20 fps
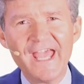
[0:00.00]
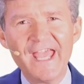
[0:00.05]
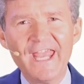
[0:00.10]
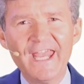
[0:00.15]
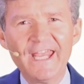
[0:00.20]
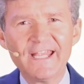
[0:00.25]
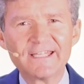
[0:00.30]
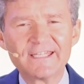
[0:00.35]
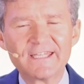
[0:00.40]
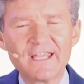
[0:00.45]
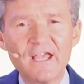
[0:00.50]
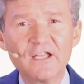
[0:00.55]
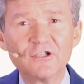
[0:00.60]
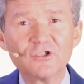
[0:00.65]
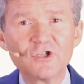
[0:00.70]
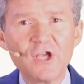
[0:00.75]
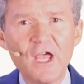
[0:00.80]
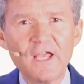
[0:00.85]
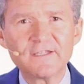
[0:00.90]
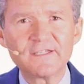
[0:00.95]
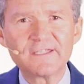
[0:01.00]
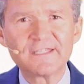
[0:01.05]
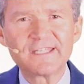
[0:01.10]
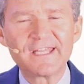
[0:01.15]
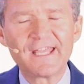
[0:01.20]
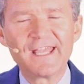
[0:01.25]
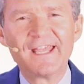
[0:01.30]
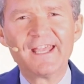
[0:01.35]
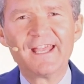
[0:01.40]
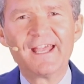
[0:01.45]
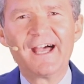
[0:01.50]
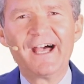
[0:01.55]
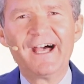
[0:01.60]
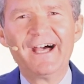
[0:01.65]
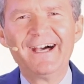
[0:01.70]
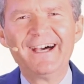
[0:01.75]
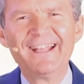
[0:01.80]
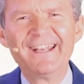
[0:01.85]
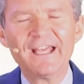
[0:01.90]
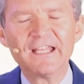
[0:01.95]
is just
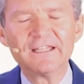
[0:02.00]
an